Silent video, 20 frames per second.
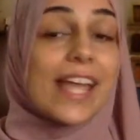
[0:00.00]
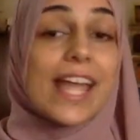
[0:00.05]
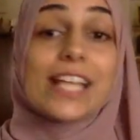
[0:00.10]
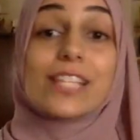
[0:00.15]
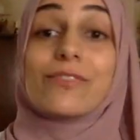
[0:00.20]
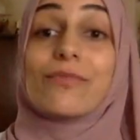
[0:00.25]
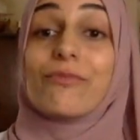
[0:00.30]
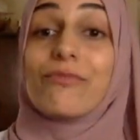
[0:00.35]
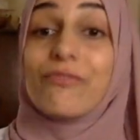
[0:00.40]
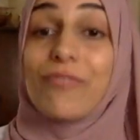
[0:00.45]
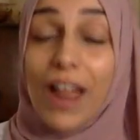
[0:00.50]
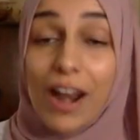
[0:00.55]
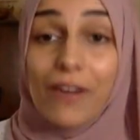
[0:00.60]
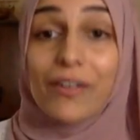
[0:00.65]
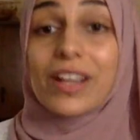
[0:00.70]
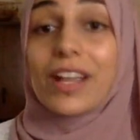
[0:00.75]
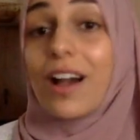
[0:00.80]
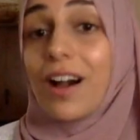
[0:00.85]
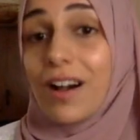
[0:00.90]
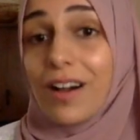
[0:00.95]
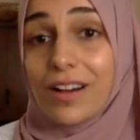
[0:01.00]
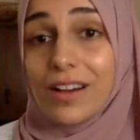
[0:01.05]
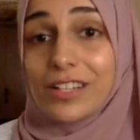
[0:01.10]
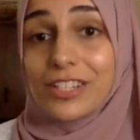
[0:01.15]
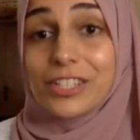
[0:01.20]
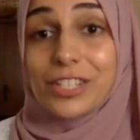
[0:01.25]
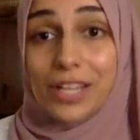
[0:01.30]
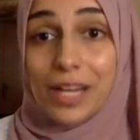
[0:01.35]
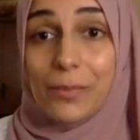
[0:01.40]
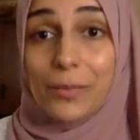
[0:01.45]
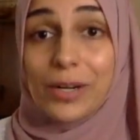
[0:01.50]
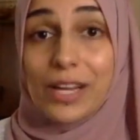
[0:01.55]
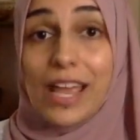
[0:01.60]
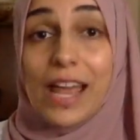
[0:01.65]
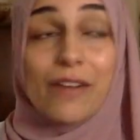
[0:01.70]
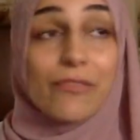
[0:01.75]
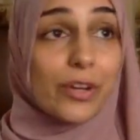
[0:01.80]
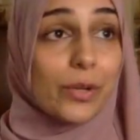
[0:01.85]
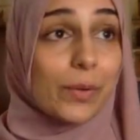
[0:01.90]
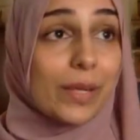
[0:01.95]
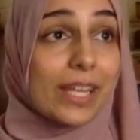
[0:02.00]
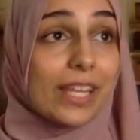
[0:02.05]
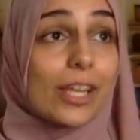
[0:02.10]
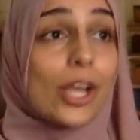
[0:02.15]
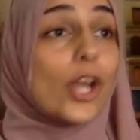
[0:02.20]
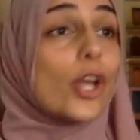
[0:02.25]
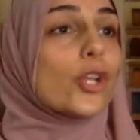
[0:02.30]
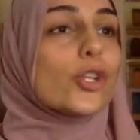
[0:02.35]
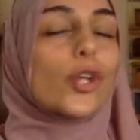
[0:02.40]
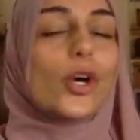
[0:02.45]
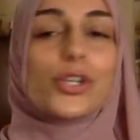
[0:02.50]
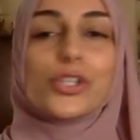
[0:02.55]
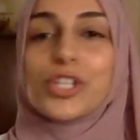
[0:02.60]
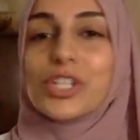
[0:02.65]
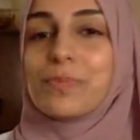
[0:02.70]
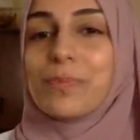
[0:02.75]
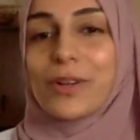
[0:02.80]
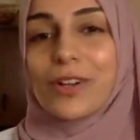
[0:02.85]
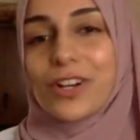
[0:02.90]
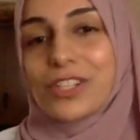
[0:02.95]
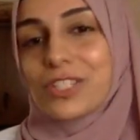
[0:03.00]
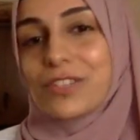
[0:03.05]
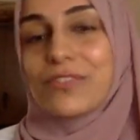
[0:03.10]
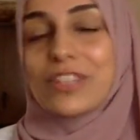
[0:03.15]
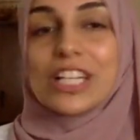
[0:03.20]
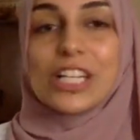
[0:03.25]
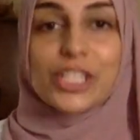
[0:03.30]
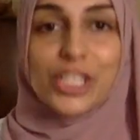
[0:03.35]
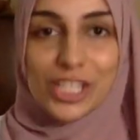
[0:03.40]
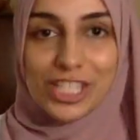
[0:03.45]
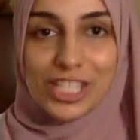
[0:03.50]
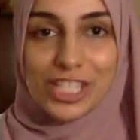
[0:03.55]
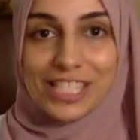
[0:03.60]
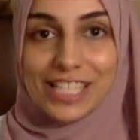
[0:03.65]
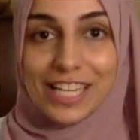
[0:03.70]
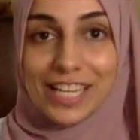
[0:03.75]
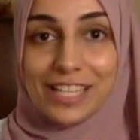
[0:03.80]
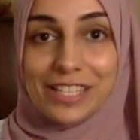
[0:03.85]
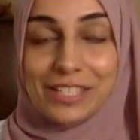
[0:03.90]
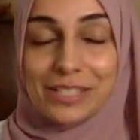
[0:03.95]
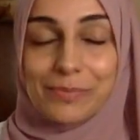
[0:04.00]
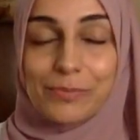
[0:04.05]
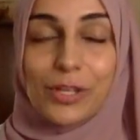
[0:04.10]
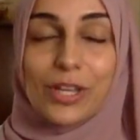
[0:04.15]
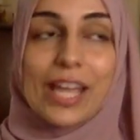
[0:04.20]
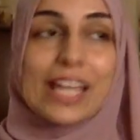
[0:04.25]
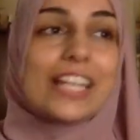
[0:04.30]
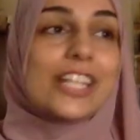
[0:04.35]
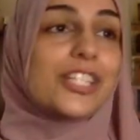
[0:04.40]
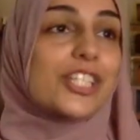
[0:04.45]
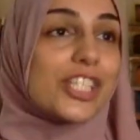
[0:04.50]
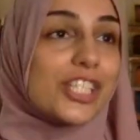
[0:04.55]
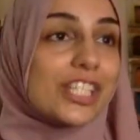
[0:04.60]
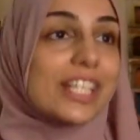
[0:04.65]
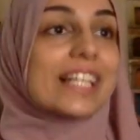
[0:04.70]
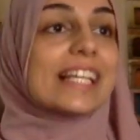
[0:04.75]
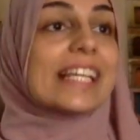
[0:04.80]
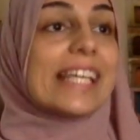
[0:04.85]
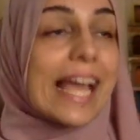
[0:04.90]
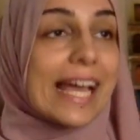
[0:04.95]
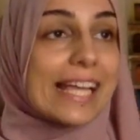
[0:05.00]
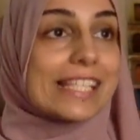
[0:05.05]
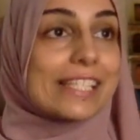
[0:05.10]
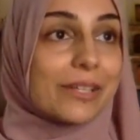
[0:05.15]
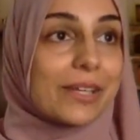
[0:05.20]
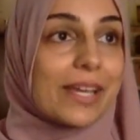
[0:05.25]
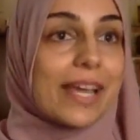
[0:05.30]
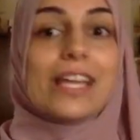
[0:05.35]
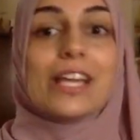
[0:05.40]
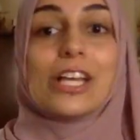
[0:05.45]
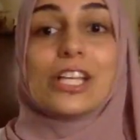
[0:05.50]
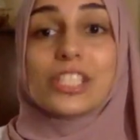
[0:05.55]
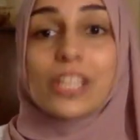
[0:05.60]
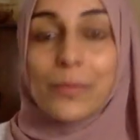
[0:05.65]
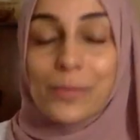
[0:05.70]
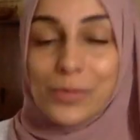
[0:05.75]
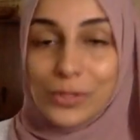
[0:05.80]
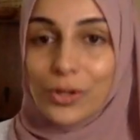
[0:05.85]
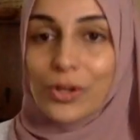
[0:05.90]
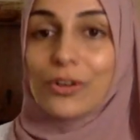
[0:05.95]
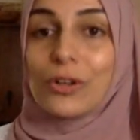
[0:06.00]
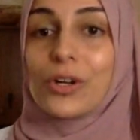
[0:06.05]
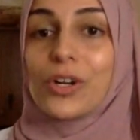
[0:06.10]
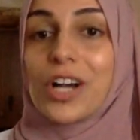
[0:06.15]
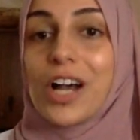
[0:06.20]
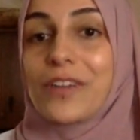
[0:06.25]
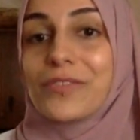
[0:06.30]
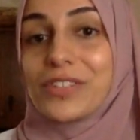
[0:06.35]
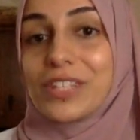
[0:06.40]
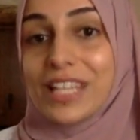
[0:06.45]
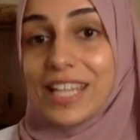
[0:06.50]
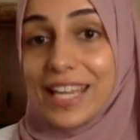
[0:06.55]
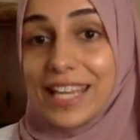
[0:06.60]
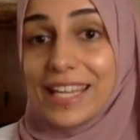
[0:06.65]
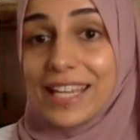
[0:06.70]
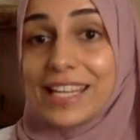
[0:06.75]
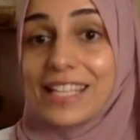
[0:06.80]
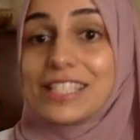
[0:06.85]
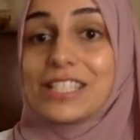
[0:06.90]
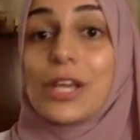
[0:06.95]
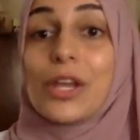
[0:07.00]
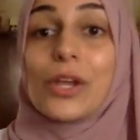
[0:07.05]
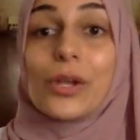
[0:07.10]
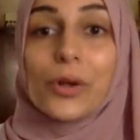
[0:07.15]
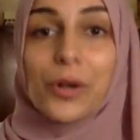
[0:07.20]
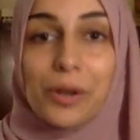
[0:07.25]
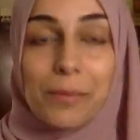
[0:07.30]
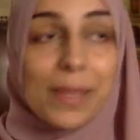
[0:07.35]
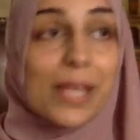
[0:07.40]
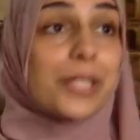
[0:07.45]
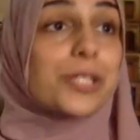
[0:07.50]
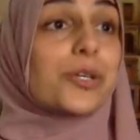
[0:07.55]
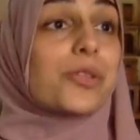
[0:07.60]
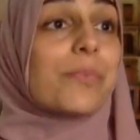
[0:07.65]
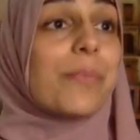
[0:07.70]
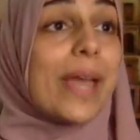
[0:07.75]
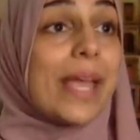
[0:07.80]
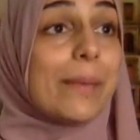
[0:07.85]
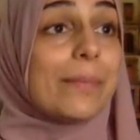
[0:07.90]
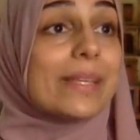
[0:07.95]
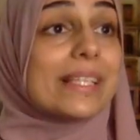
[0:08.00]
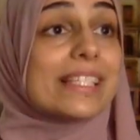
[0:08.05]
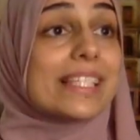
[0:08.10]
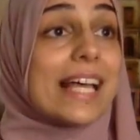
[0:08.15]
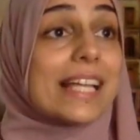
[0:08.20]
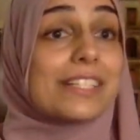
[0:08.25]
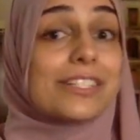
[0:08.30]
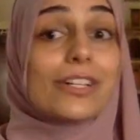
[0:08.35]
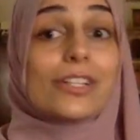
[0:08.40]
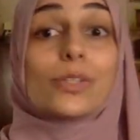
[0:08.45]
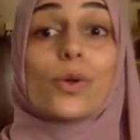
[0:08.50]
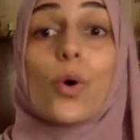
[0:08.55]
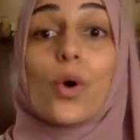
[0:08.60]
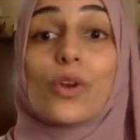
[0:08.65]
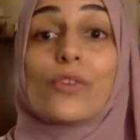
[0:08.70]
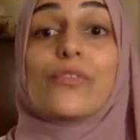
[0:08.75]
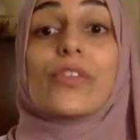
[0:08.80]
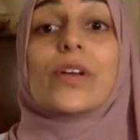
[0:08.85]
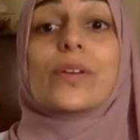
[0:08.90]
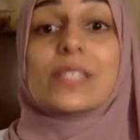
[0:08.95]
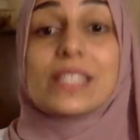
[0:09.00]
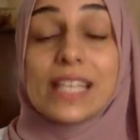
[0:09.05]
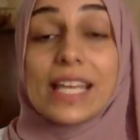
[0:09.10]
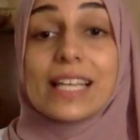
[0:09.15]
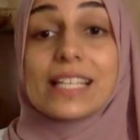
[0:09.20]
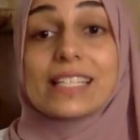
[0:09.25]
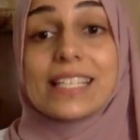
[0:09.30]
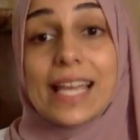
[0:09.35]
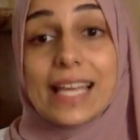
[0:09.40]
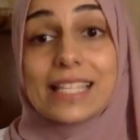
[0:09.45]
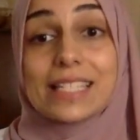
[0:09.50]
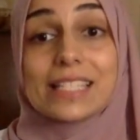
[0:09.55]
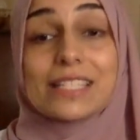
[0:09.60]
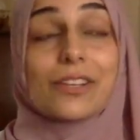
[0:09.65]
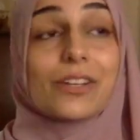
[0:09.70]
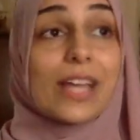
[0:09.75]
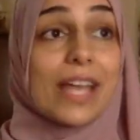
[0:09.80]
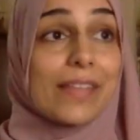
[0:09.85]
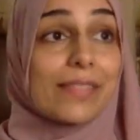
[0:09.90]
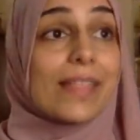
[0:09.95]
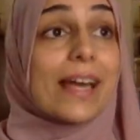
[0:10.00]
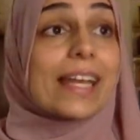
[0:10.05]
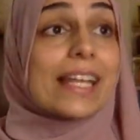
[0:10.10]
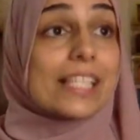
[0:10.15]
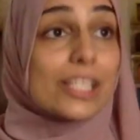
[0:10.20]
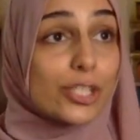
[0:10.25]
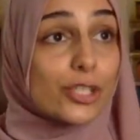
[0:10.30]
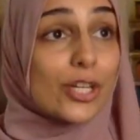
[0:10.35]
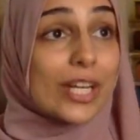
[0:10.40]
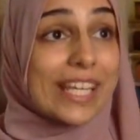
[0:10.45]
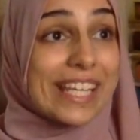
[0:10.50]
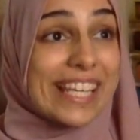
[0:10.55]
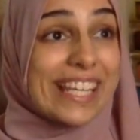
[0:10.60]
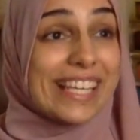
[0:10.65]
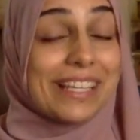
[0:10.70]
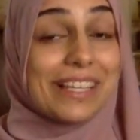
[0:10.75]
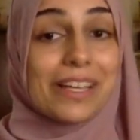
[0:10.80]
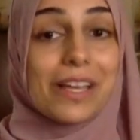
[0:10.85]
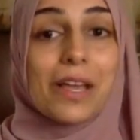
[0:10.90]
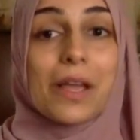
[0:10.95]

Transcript: It's very hard to come on here every week, not just because of the logistics. Okay, logistically, yes, okay, someone's got to look after the kids, got to make sure the baby's settled, all of those things, yes, okay, that is tricky.